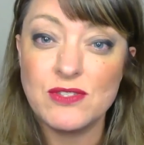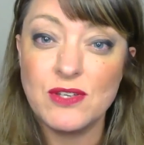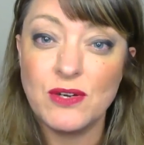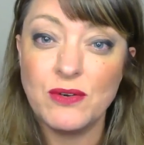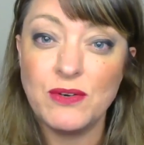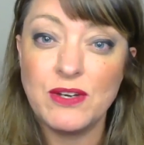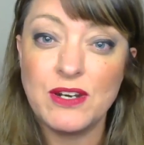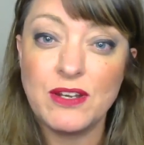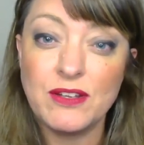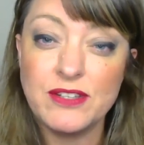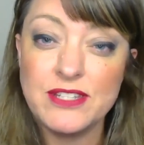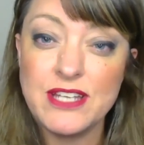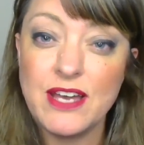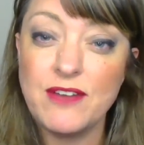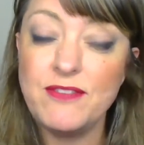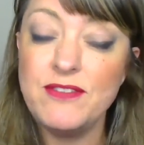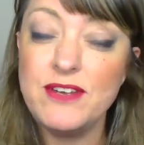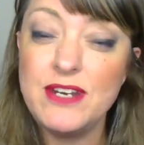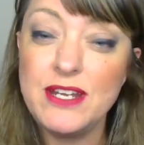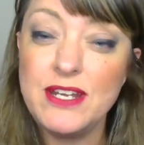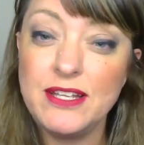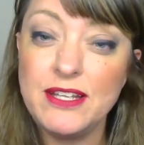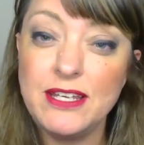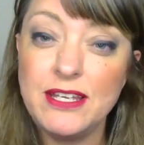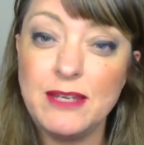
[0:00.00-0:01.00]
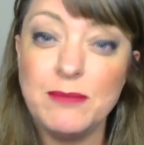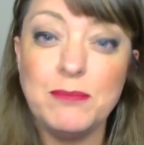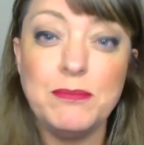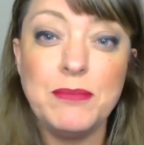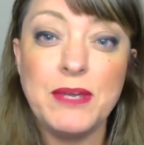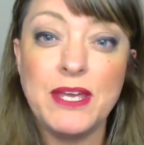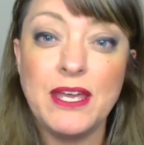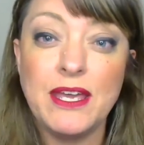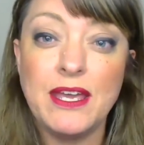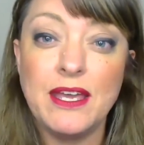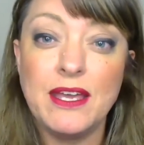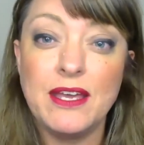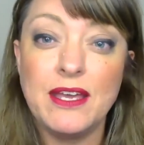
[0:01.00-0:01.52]
So it'll definitely
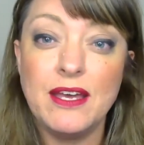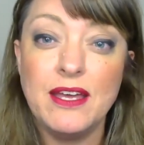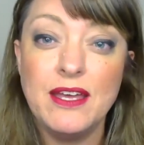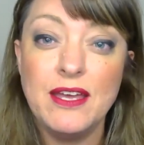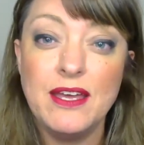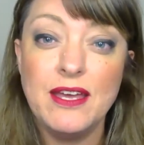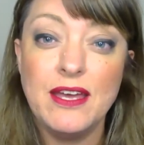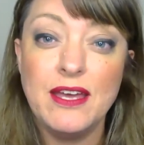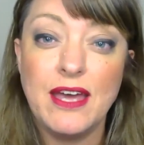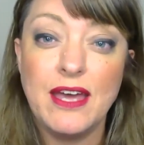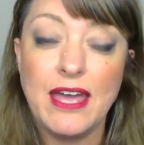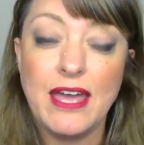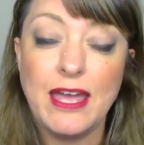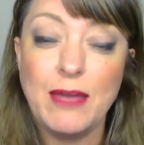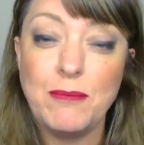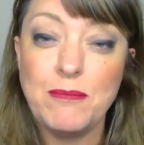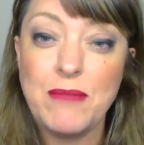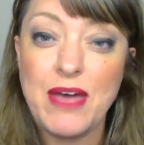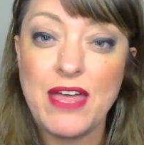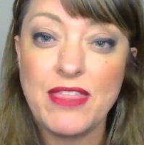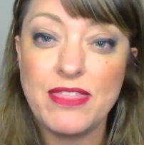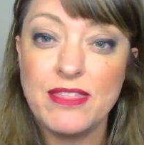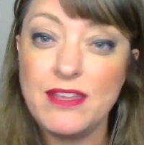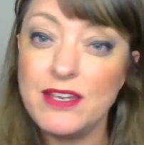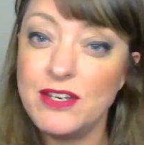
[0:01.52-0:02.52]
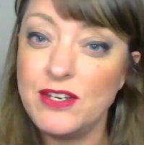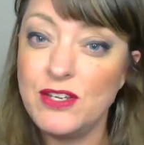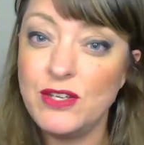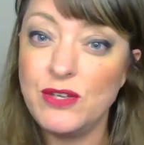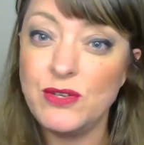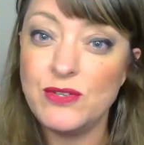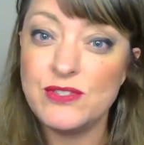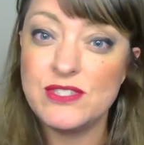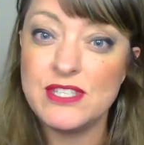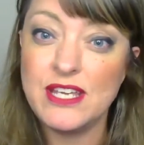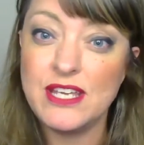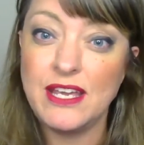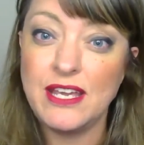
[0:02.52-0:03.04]
be a method
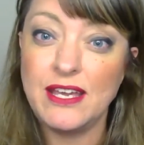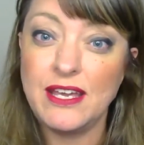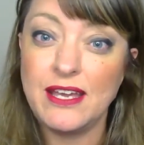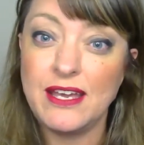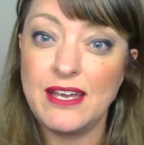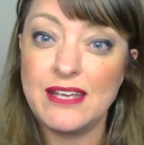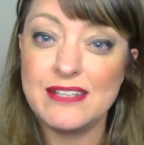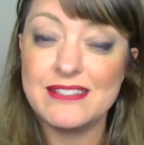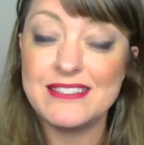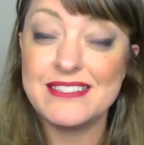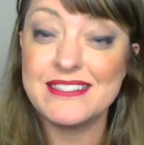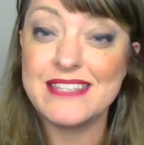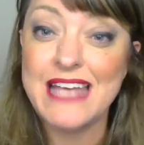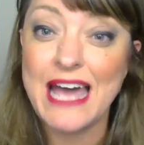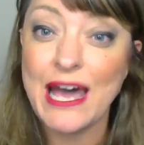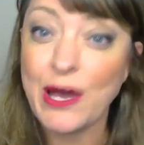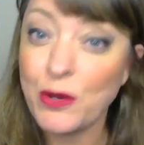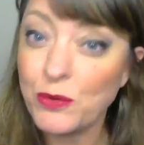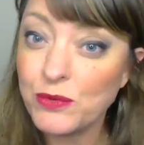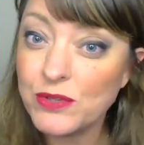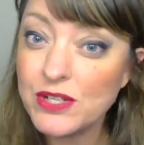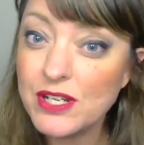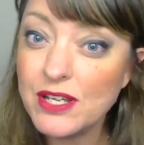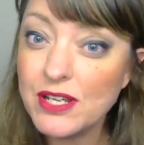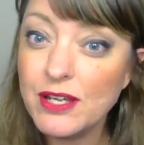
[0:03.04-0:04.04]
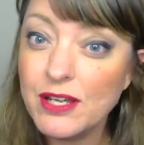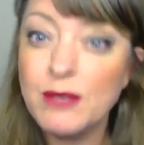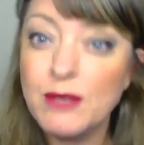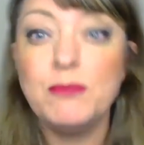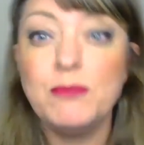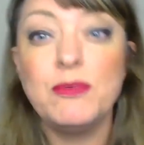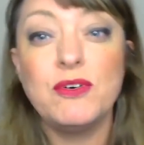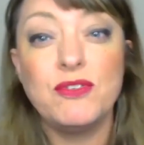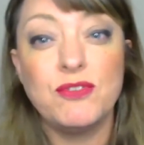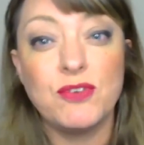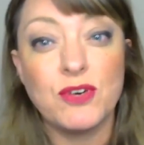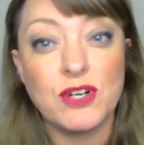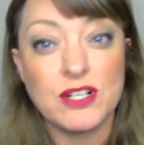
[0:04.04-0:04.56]
using sound
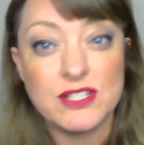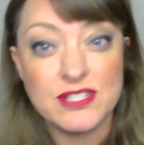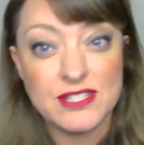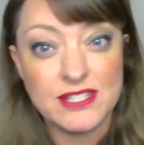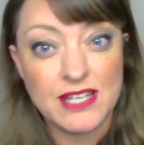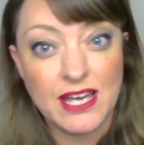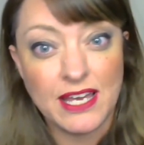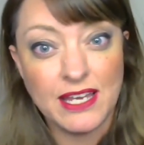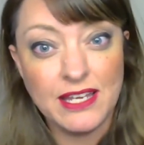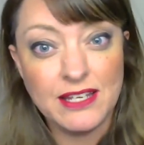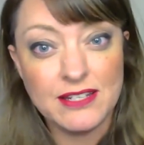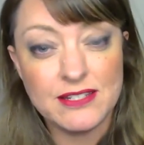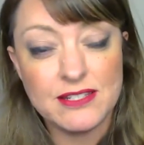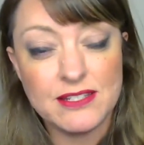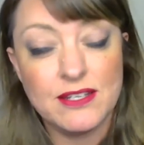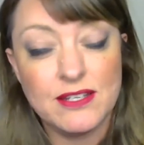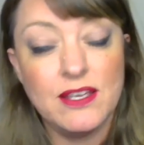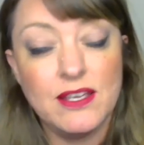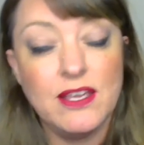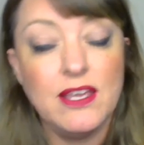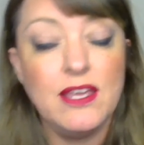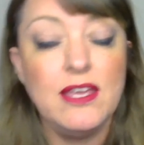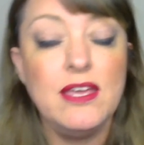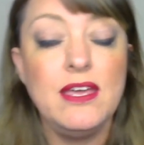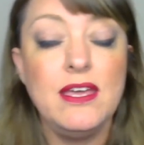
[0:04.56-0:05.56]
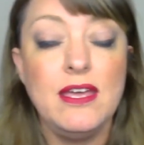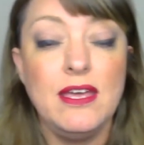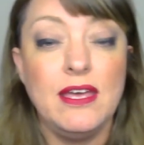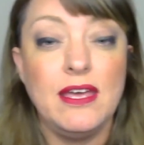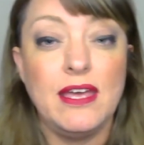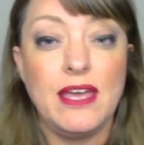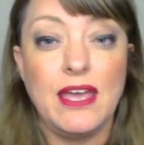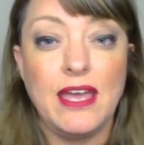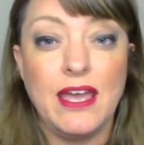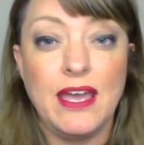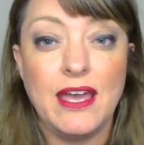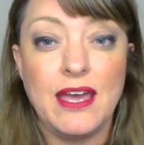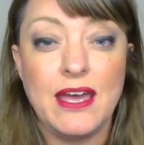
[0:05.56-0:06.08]
before sight,
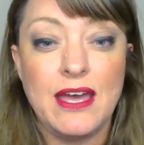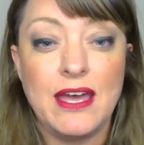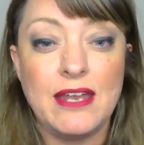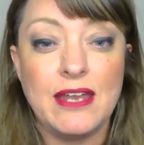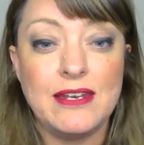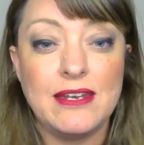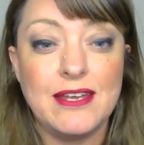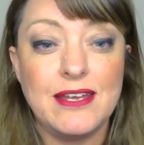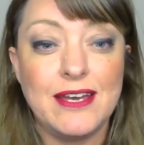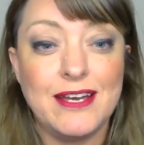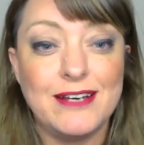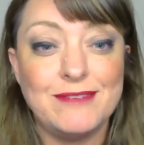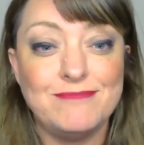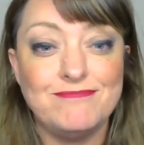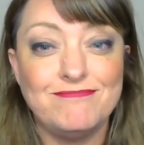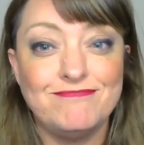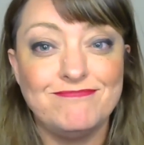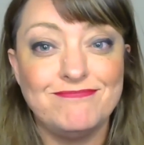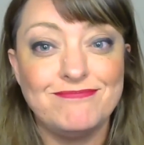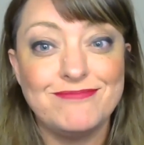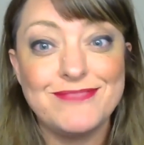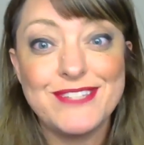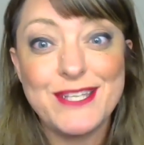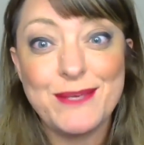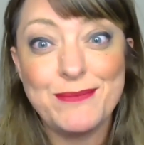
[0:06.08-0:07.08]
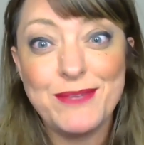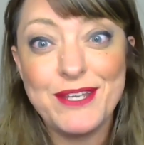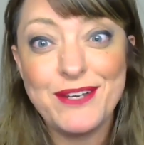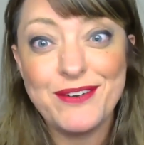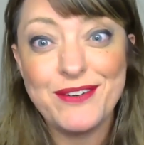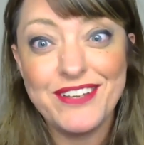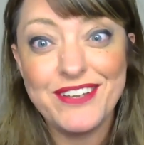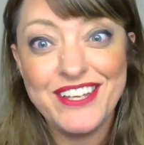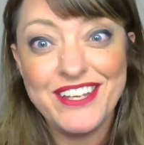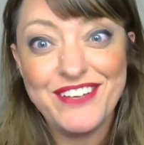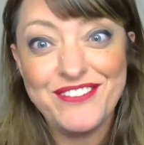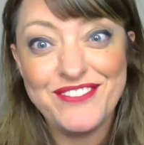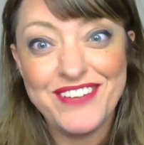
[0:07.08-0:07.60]
and something
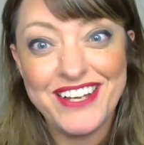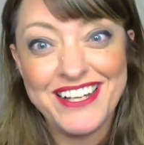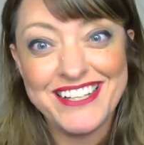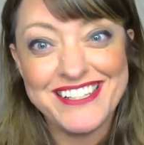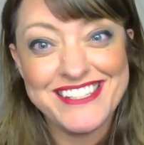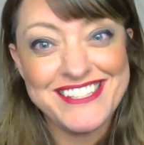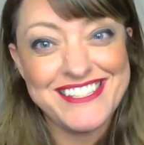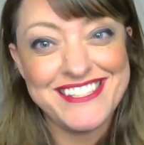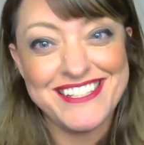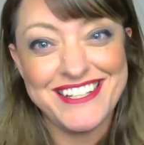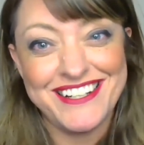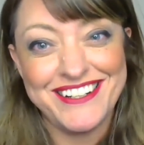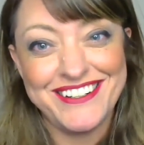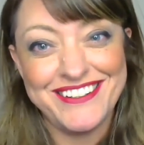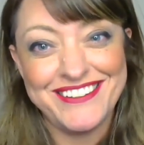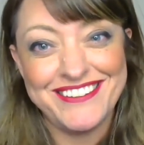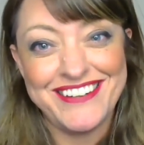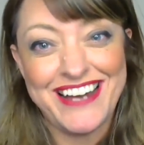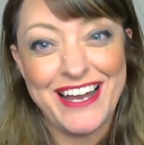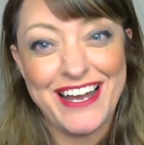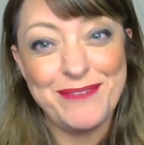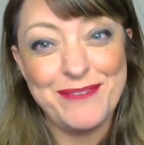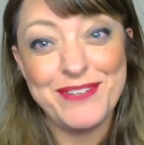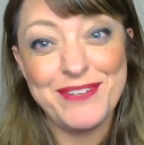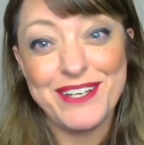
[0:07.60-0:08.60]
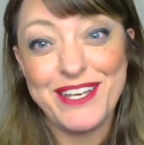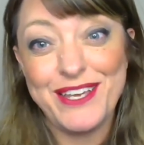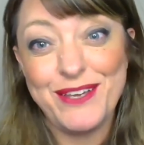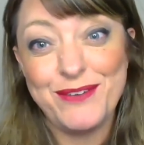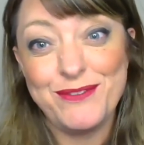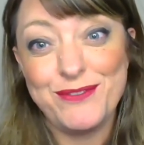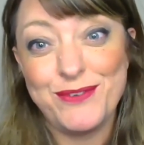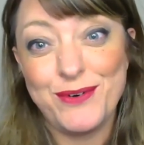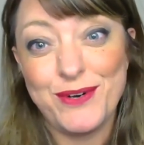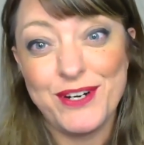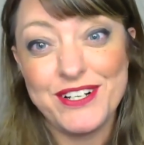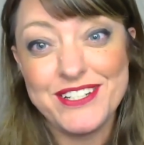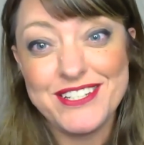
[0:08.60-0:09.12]
really fun. So I'm looking
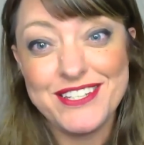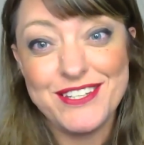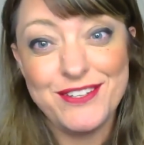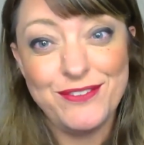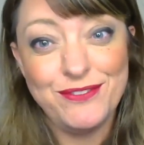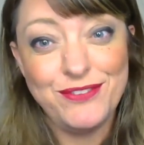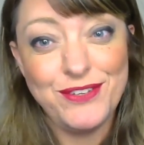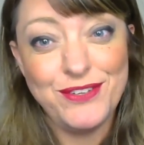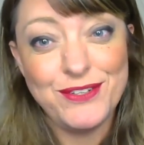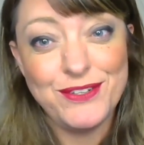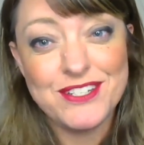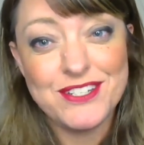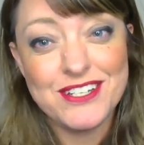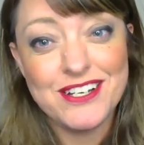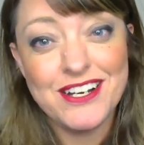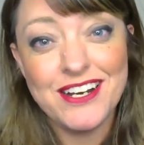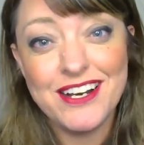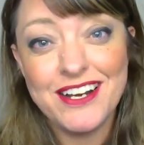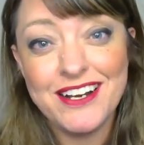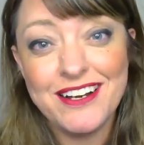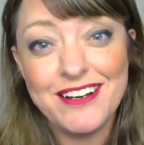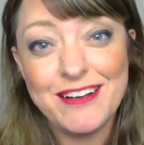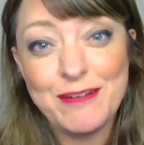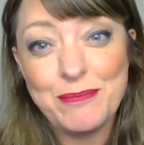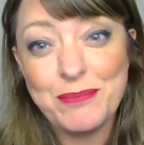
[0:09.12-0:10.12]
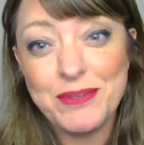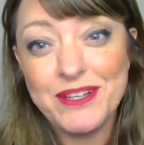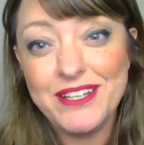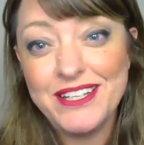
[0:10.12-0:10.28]
forward to the future.